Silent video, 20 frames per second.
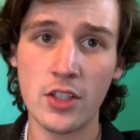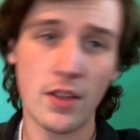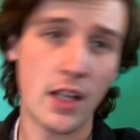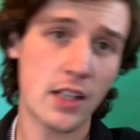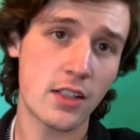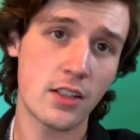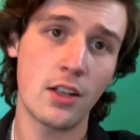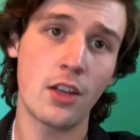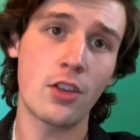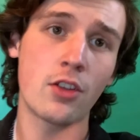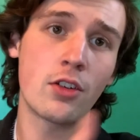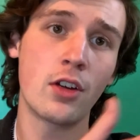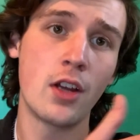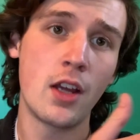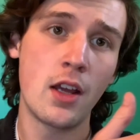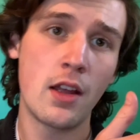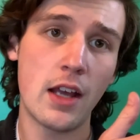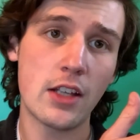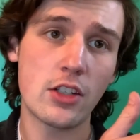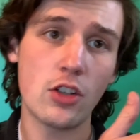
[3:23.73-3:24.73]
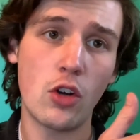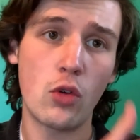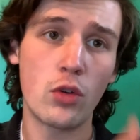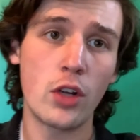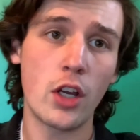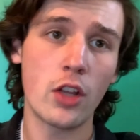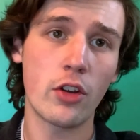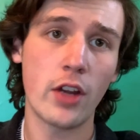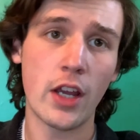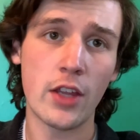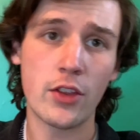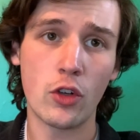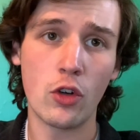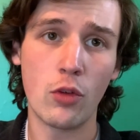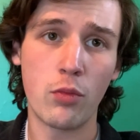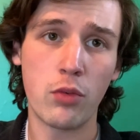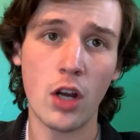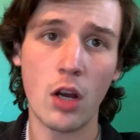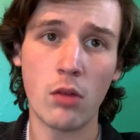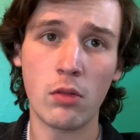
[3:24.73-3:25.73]
That's a whole nother ethical
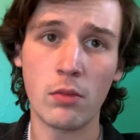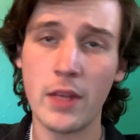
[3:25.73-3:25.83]
problem.